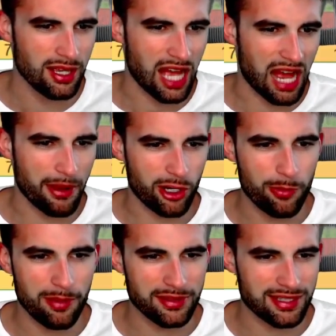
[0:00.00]
Michael
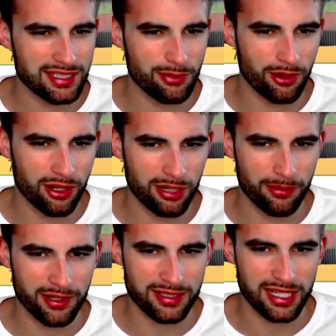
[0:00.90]
Pittman,
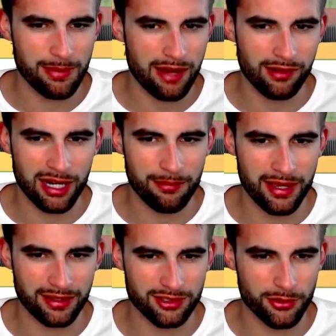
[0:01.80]
$6,100. Getting Matt Ryan
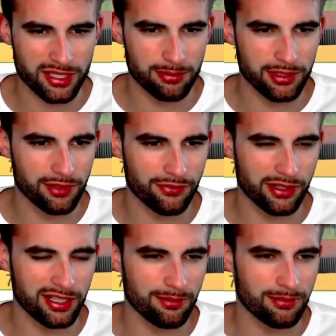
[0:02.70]
back, it's always going to be good for
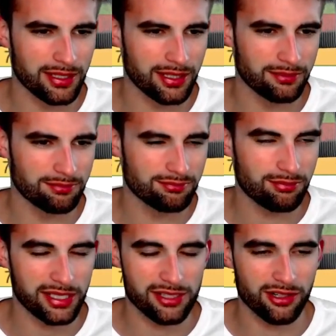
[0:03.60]
him. He had
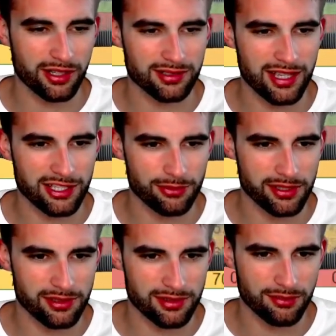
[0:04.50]
plenty of targets last
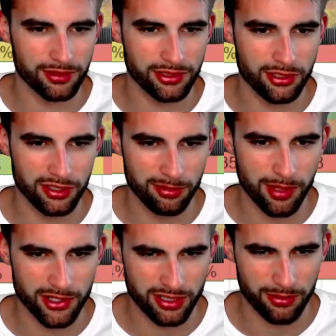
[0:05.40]
week, just didn't really turn into
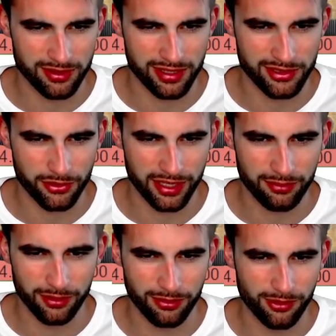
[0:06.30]
much. And I want to say he's only
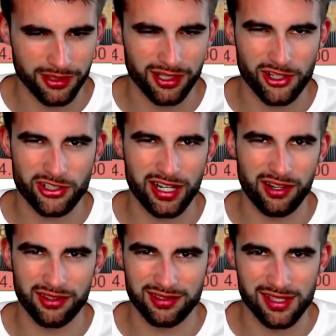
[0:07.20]
got, what, one touchdown
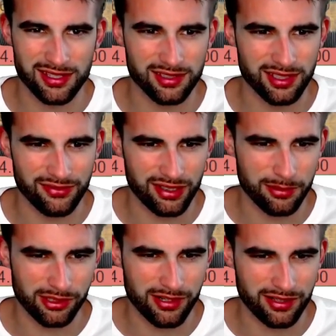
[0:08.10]
on the season, if I
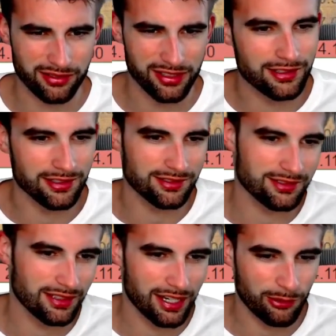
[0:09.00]
remember correctly. Just,
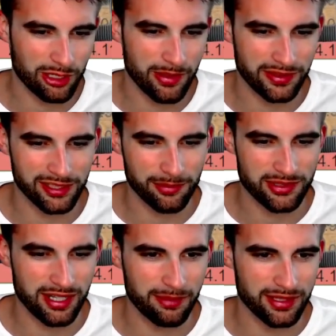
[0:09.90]
I worry about the
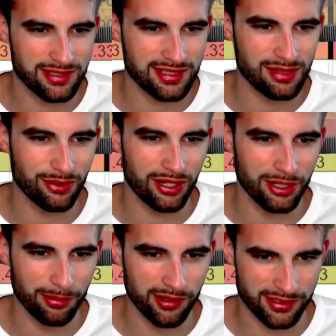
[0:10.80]
upside, but
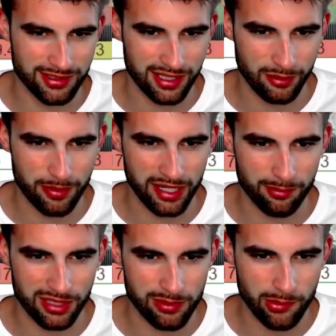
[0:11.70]
$6,100. It's not like we're paying a
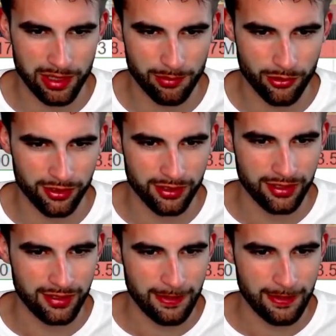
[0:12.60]
premium anymore.